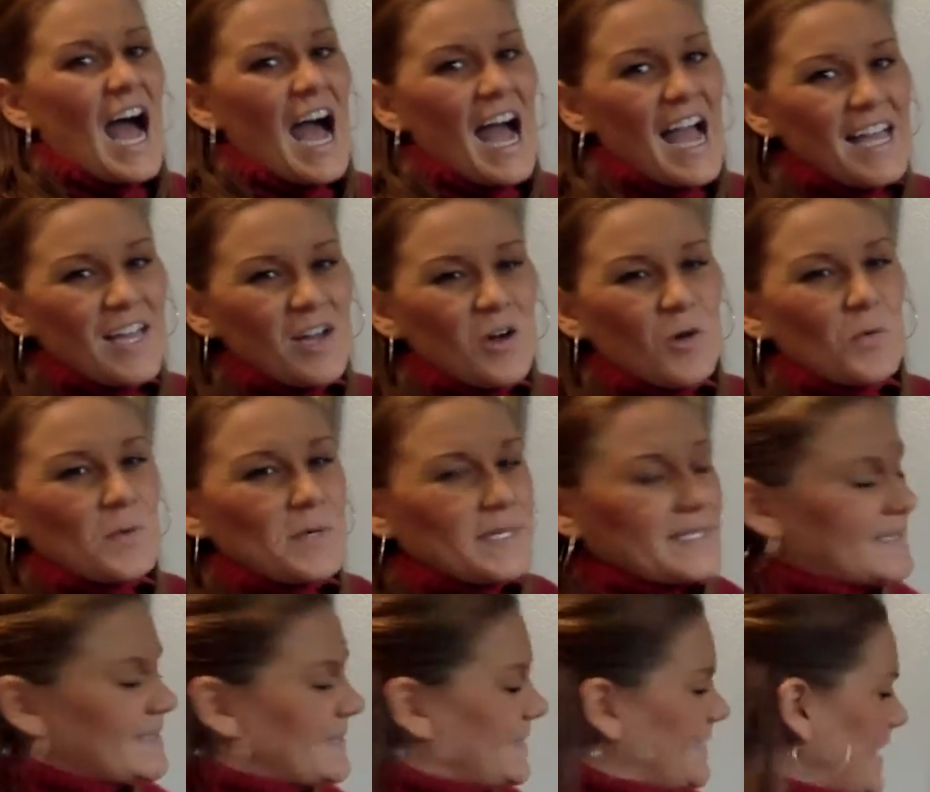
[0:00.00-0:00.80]
I
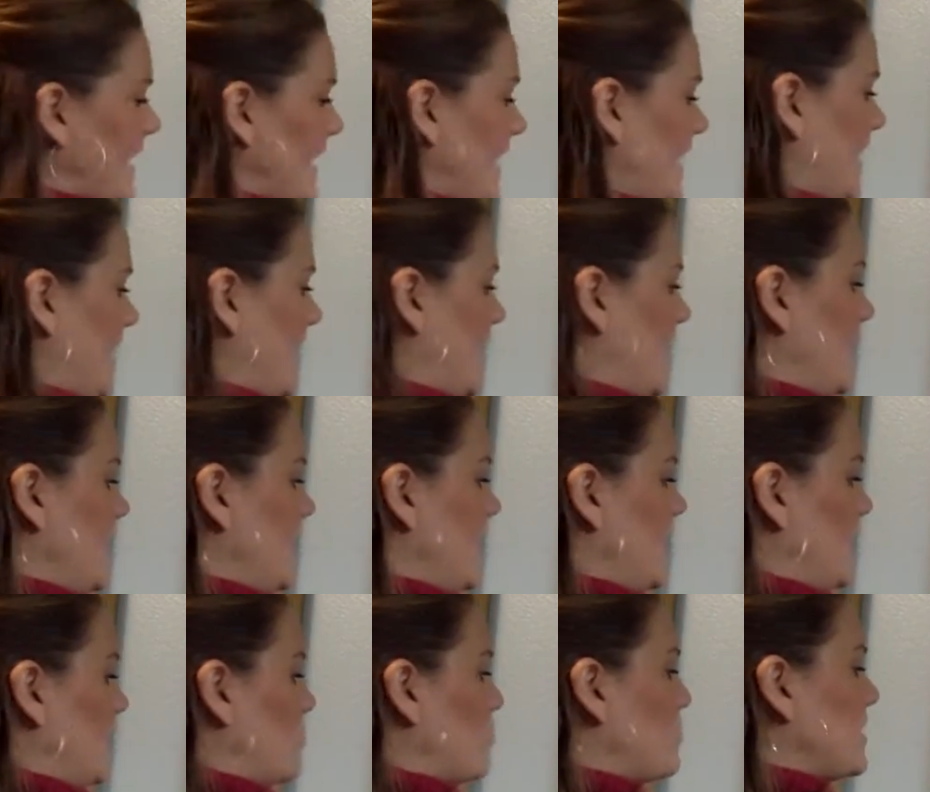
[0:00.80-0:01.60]
always say
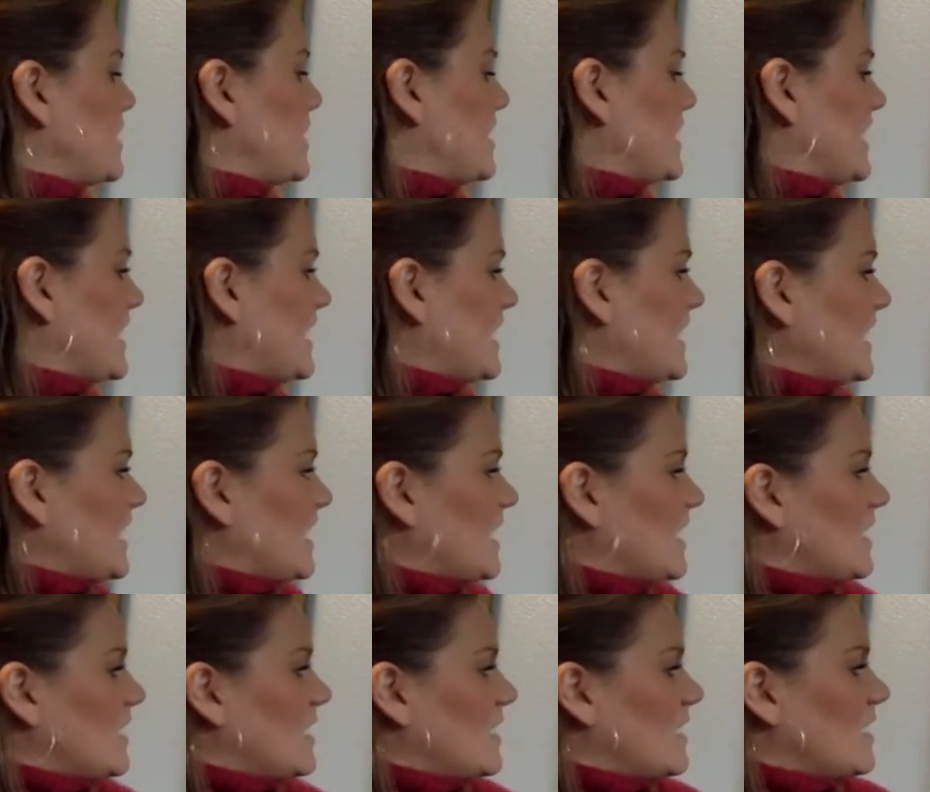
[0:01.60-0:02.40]

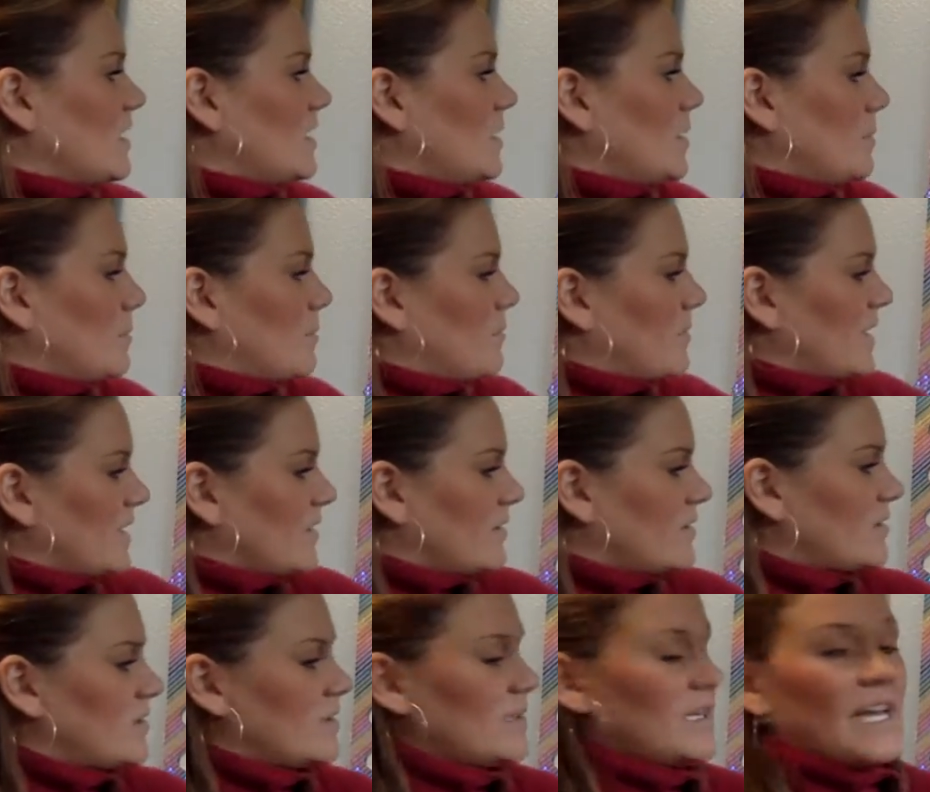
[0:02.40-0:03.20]
beginning,
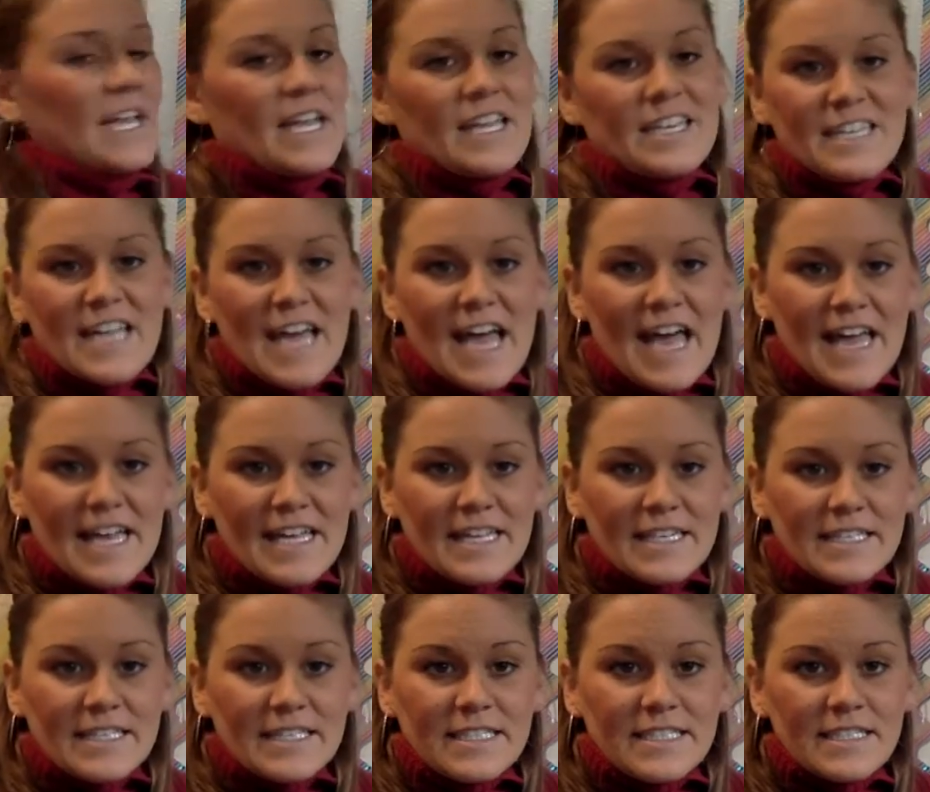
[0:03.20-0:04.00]
middle, and
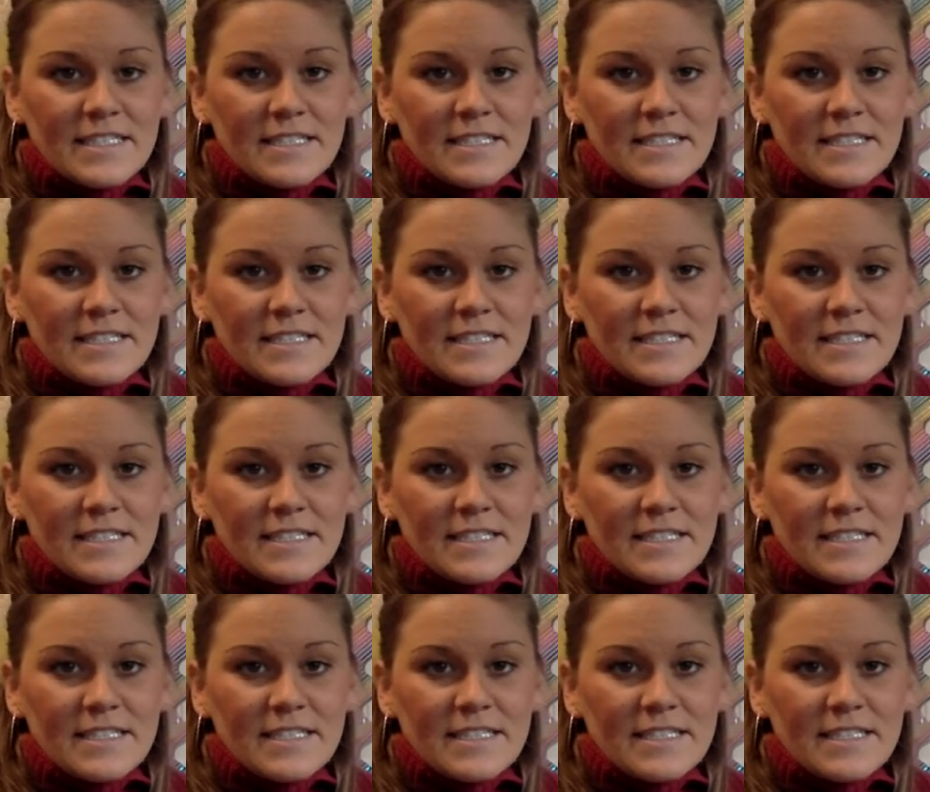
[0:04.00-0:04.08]
end.